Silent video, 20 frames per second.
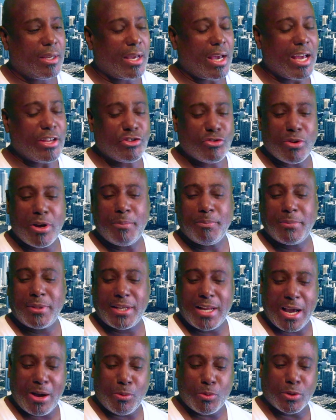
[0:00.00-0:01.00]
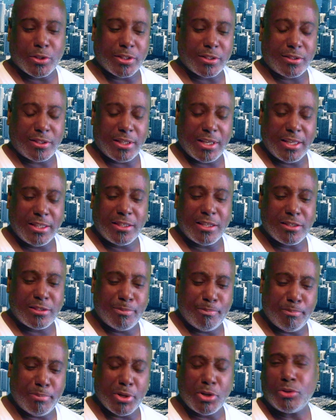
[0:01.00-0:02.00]
I dreamt that I was in
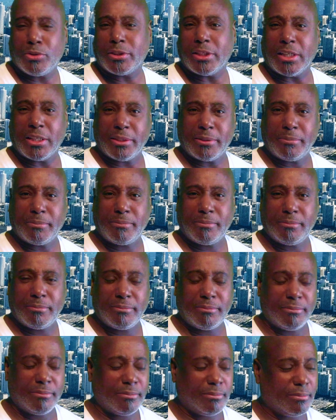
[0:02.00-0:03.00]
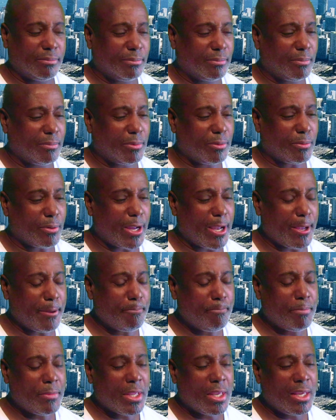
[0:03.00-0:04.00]
this building,
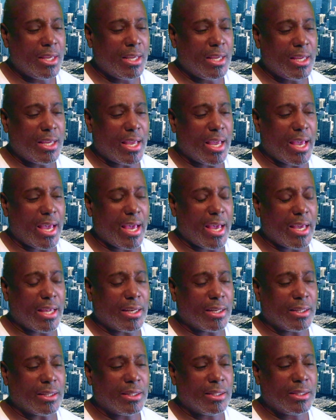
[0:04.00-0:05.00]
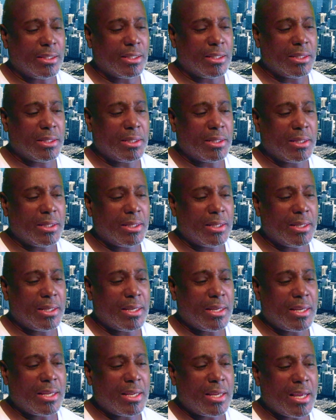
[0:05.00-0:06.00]
right? And
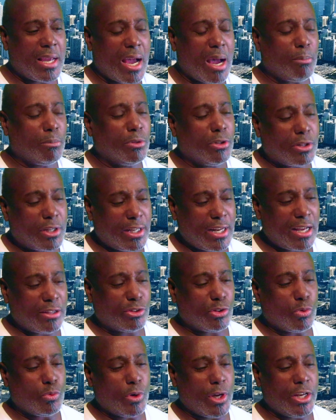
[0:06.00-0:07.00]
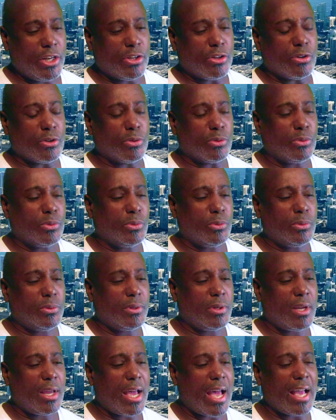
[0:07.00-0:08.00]
I'm looking out the window.
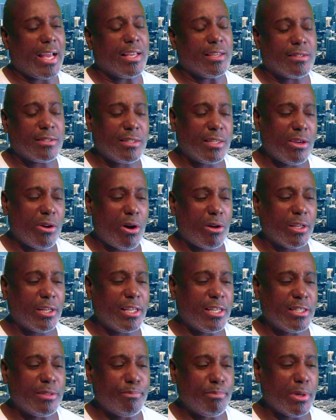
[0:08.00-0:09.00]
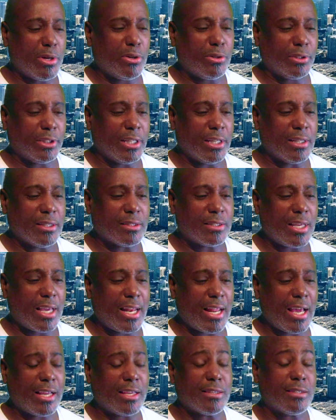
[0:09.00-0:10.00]
I can see all of these buildings
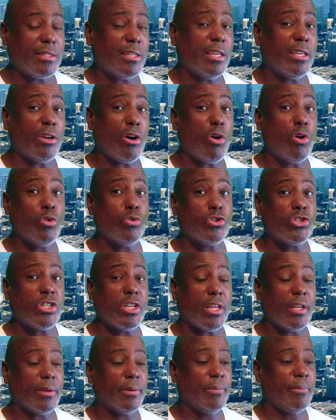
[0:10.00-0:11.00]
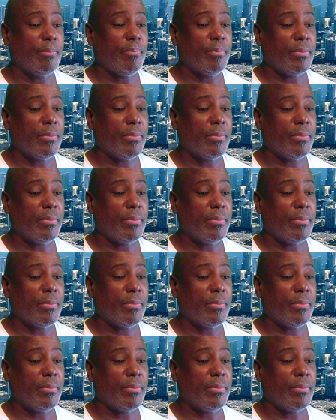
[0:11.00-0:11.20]
and I can see an ocean.